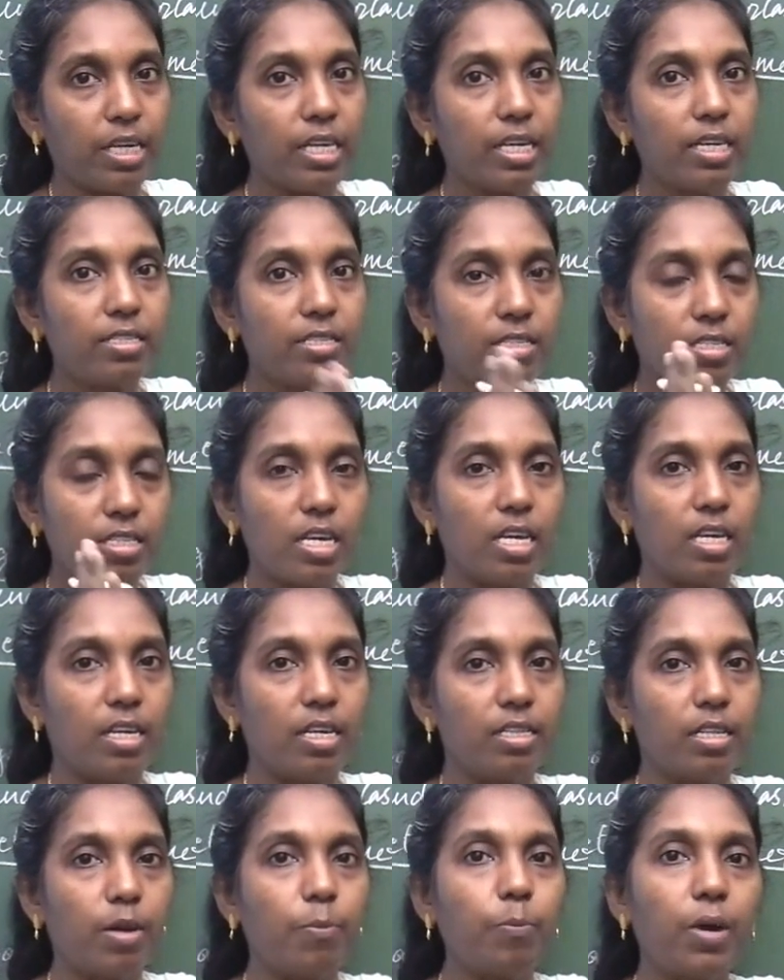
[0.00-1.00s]
Here
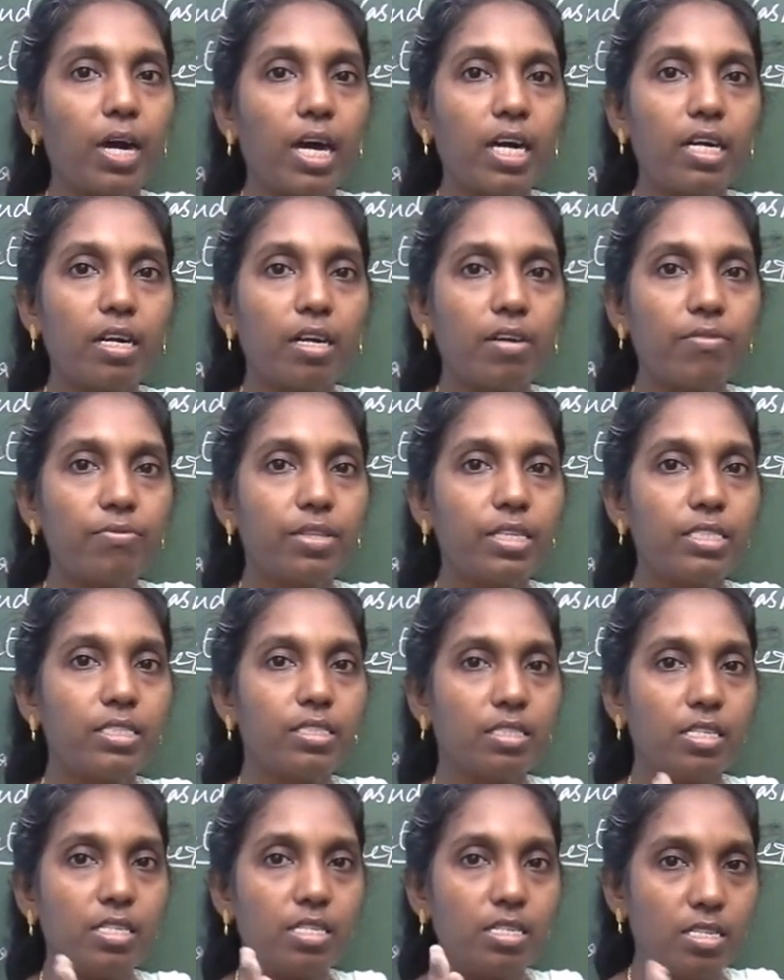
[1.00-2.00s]
T, the part of the
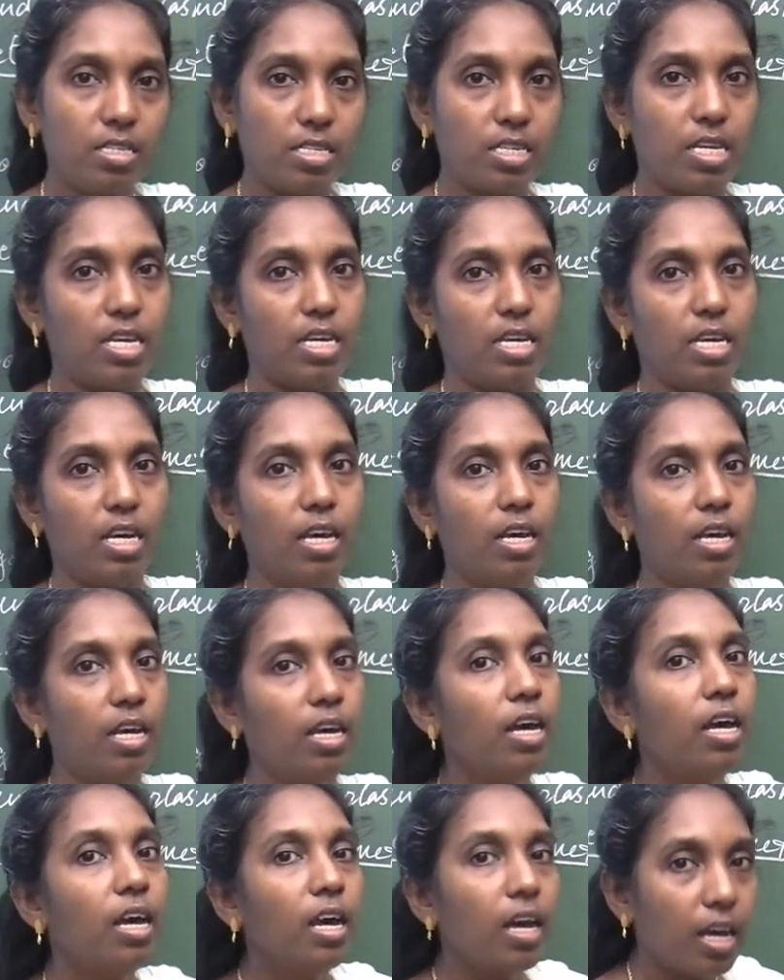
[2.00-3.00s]
gene T,
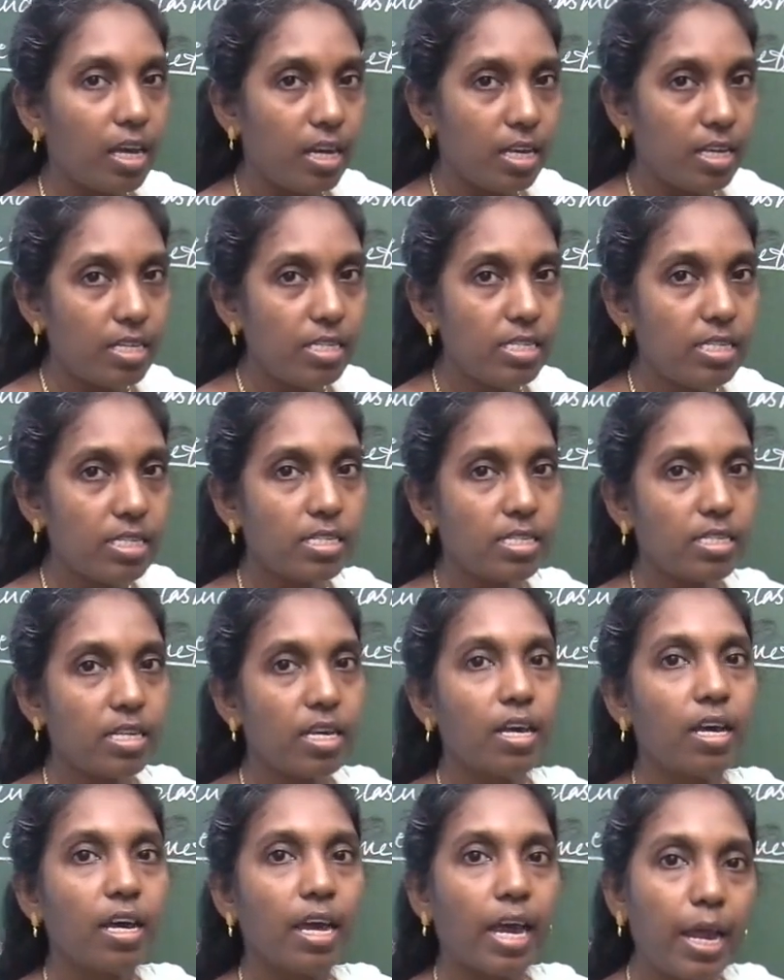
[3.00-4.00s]
is
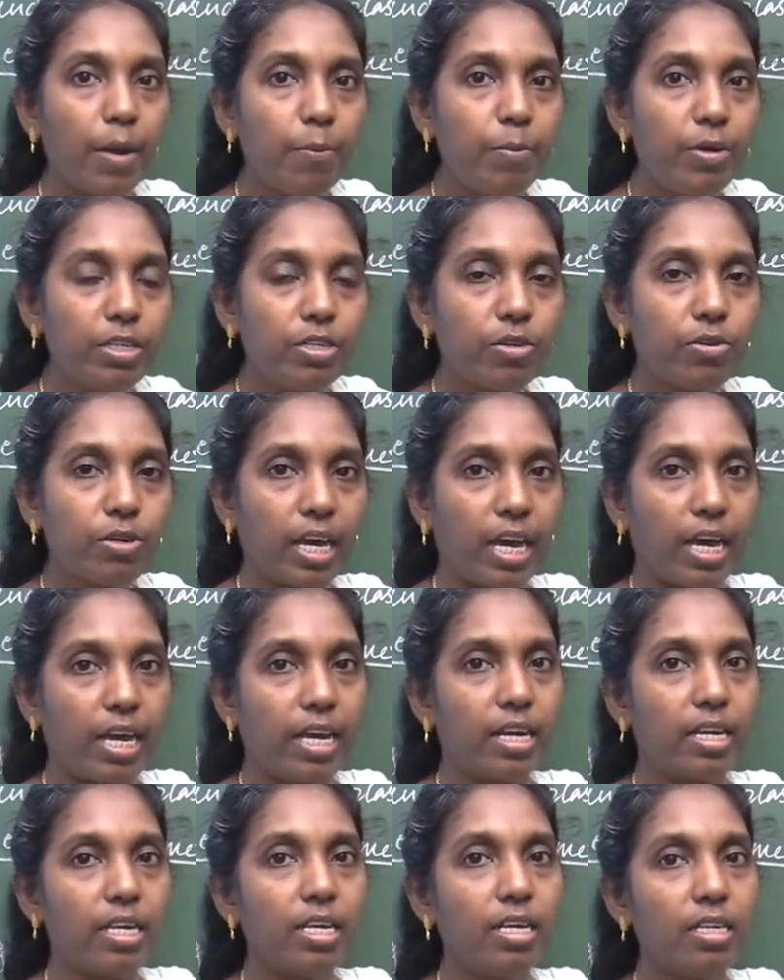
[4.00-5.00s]
able to
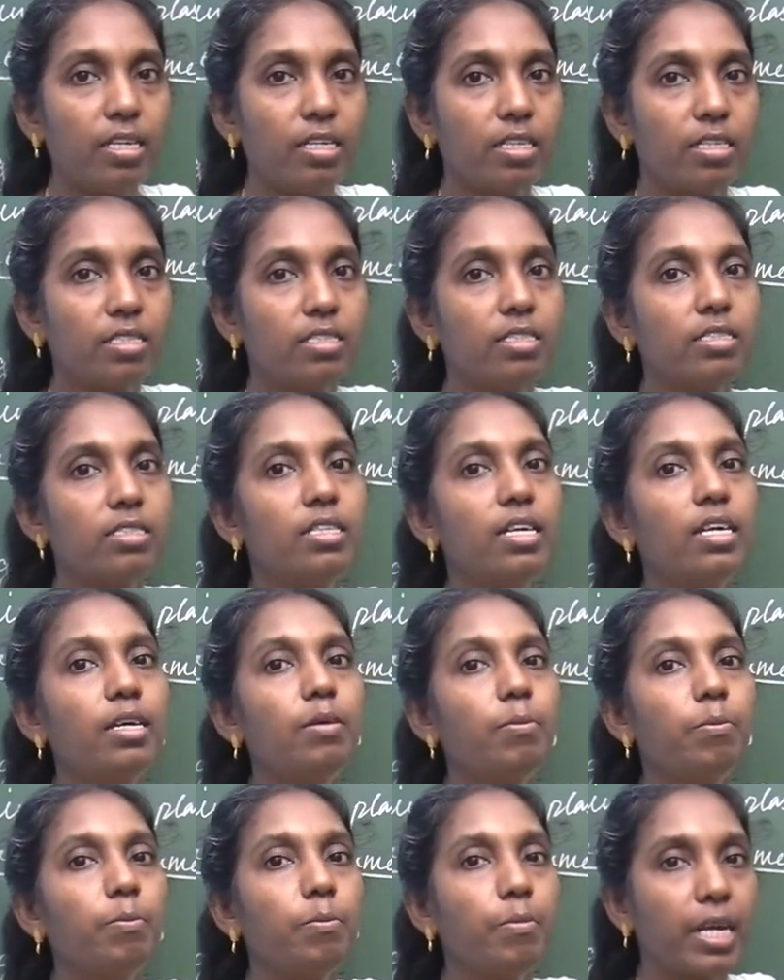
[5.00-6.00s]
carry
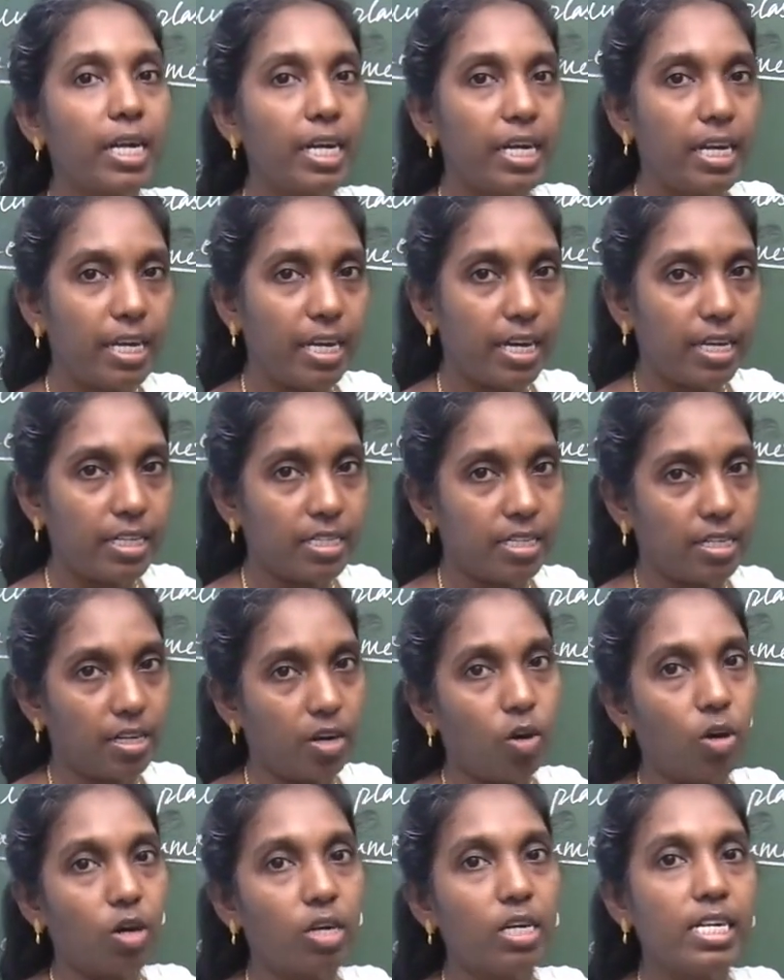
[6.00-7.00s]
the mediated
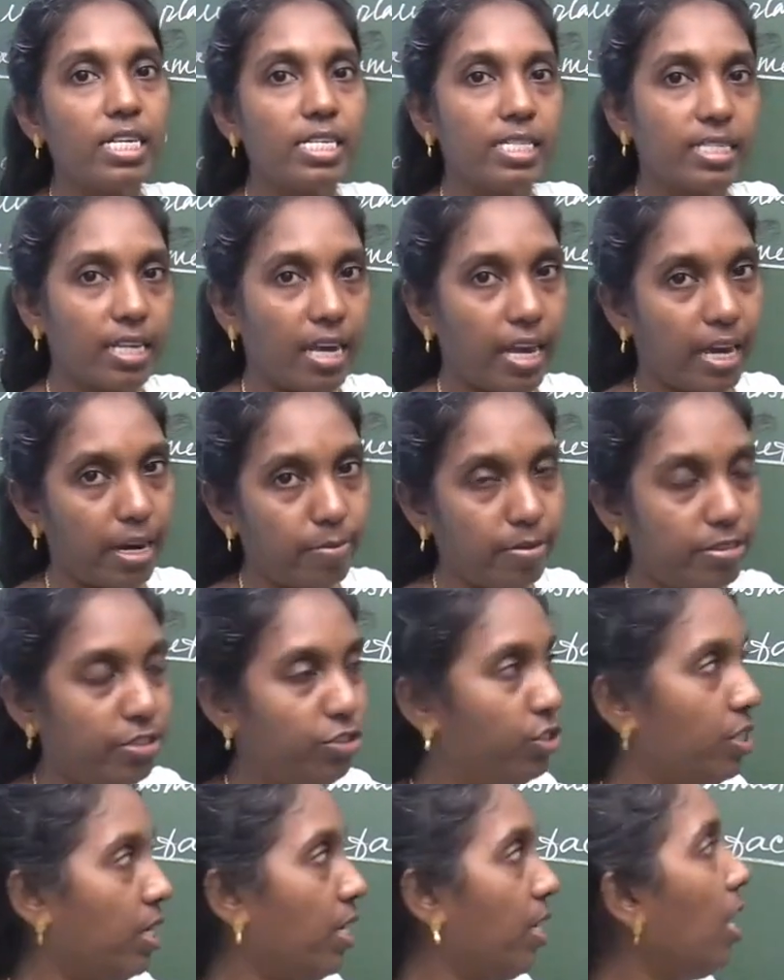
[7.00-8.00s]
or desirable
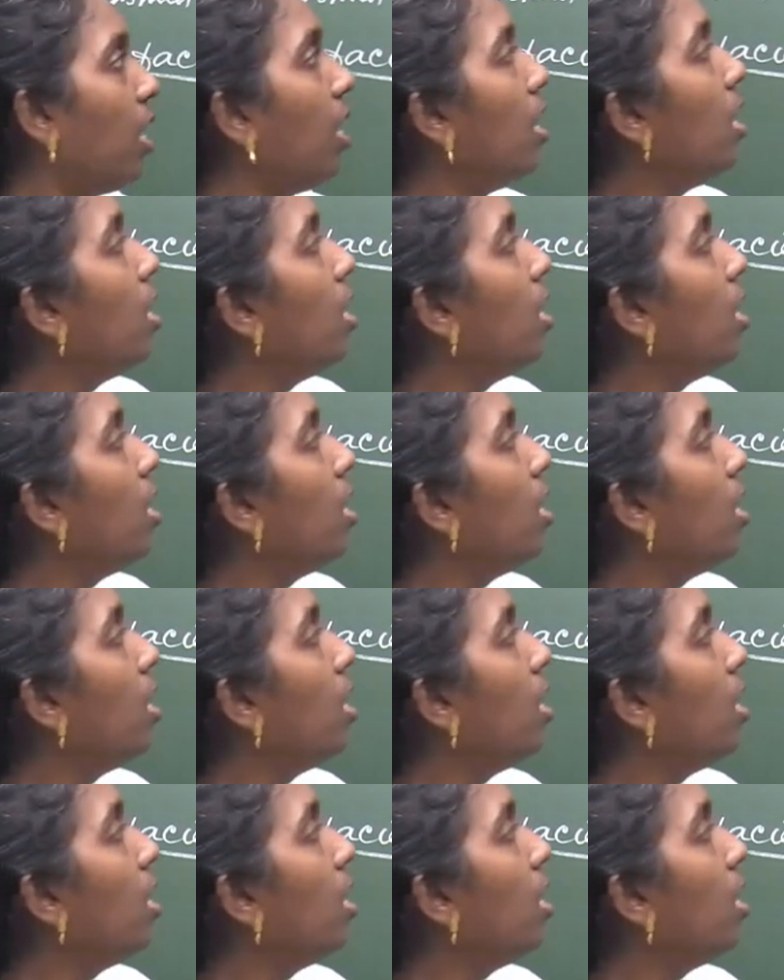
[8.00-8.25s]
gene.